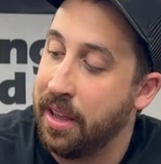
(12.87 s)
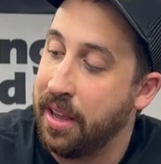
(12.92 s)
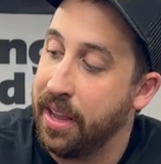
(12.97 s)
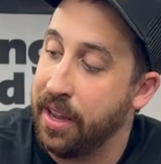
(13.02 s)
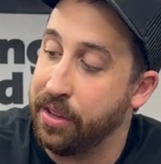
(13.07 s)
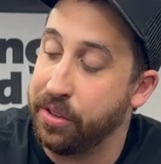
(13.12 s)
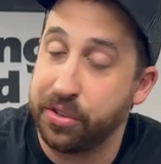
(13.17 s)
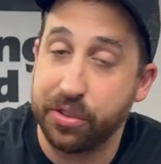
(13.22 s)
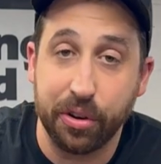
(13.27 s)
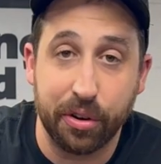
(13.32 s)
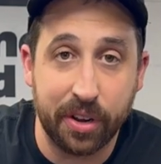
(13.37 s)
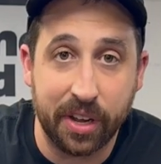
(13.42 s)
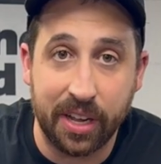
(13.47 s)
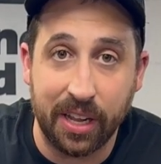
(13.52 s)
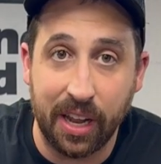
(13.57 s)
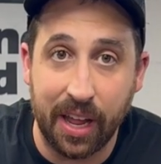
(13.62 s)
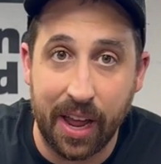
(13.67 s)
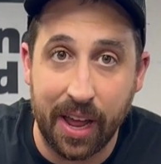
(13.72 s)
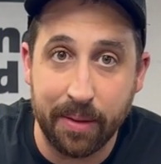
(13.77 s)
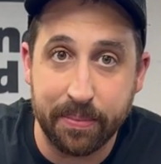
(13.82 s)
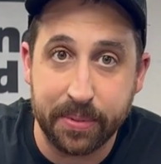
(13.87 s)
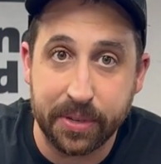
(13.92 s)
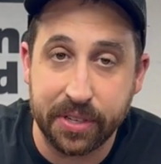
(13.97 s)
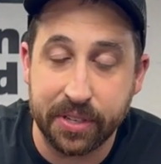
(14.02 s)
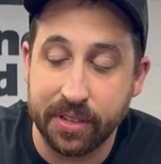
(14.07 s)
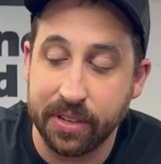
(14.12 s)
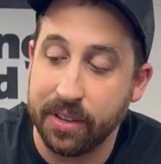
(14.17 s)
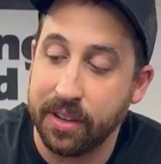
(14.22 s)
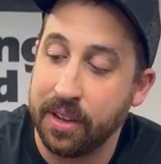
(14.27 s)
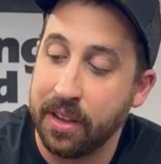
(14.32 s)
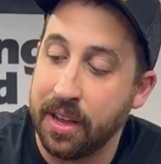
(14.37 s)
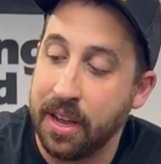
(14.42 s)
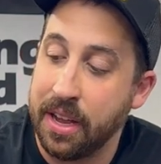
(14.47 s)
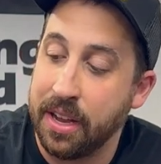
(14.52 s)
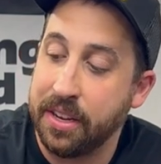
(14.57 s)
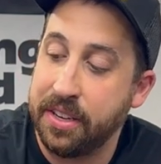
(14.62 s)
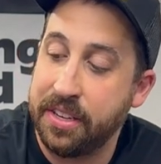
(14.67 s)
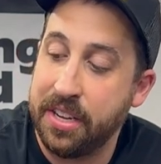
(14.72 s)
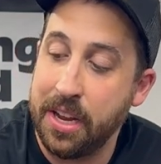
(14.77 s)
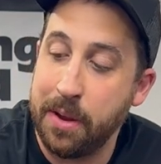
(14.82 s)
Inserta Clamps,
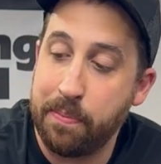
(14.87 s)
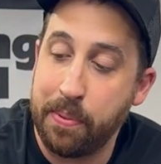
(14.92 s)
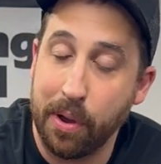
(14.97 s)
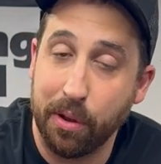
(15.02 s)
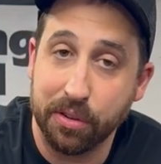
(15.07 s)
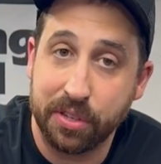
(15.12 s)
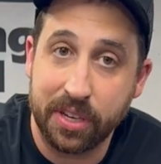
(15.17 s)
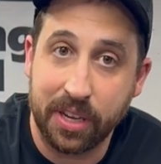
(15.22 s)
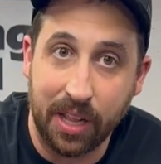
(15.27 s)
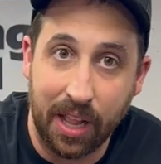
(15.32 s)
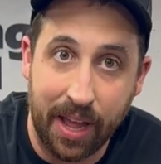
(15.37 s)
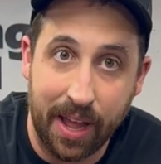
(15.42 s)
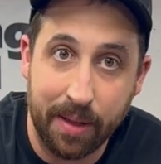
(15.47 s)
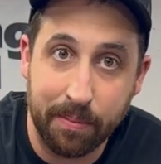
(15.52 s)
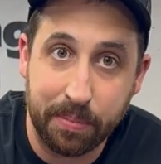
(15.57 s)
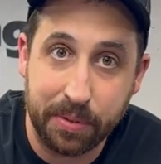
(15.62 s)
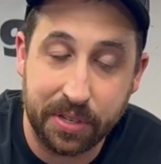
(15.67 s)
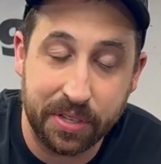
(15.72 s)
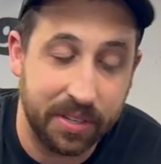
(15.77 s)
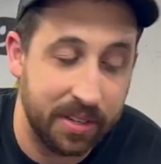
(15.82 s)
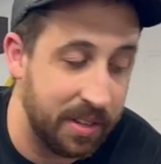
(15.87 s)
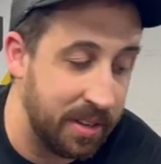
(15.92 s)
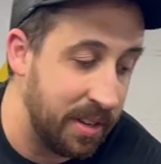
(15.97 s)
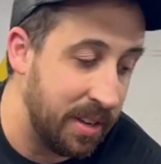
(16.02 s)
T-post clamps,